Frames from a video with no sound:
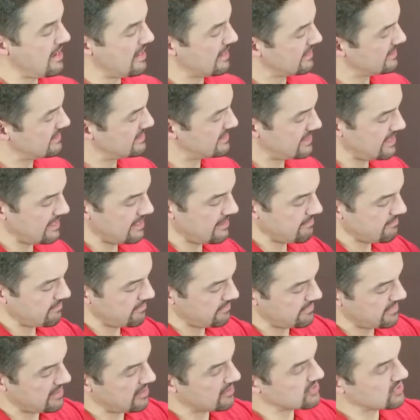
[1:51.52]
You can see
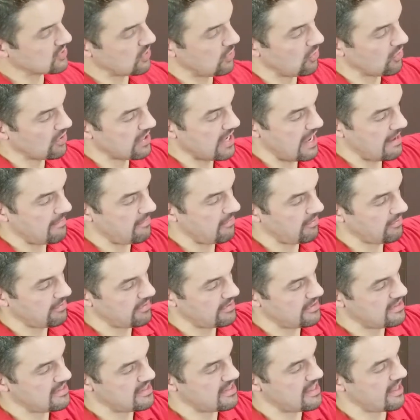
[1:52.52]
there's the whole cable,
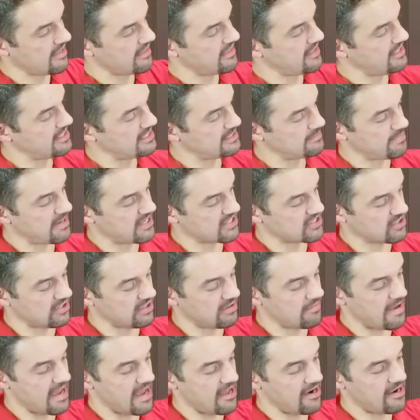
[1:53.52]
nothing special
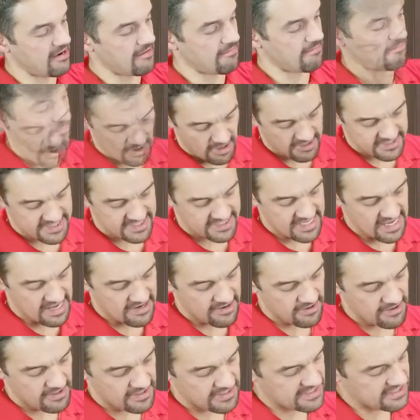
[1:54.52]
about it. Our
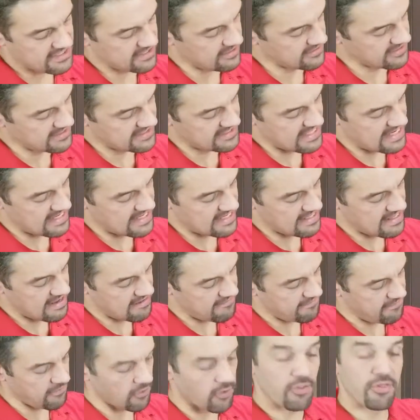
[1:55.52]
sender is still sending
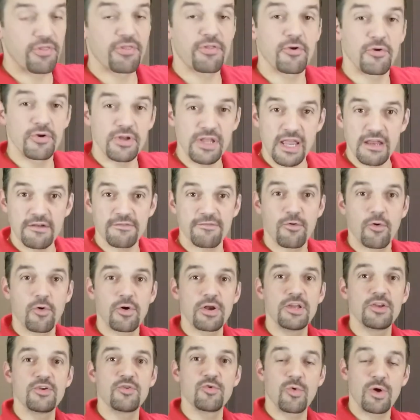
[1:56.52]
that full
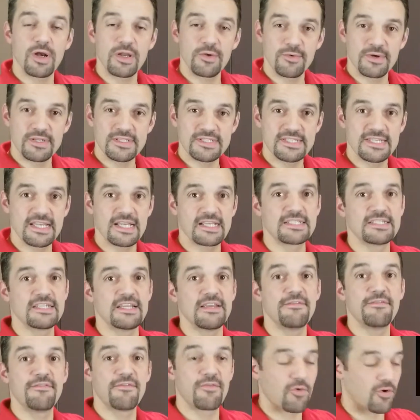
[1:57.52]
3840, 2160,
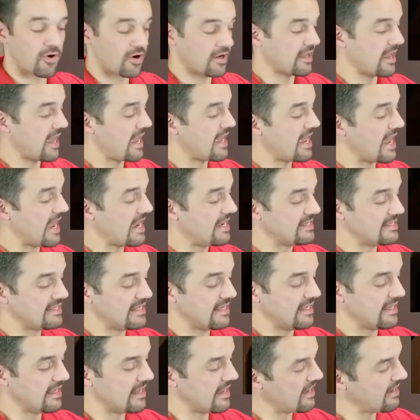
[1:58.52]
4K,
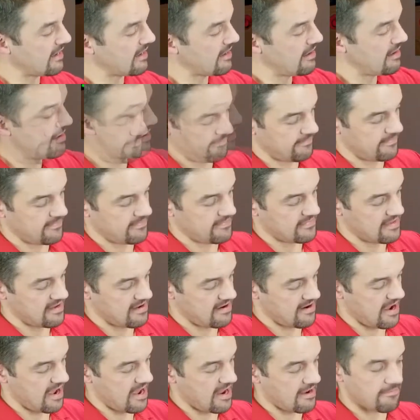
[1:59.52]
18 gig, all
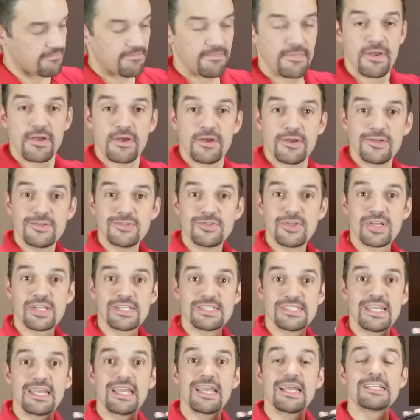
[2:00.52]
right? So you can
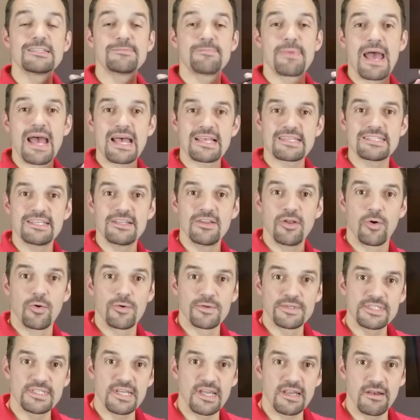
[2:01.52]
see it's passing the whole
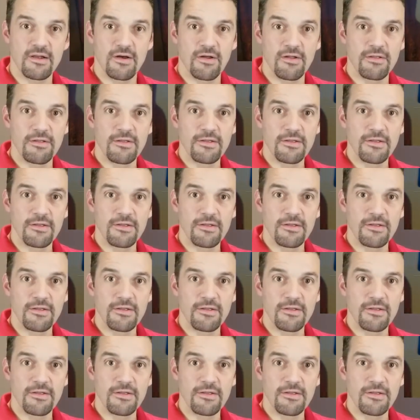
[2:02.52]
signal.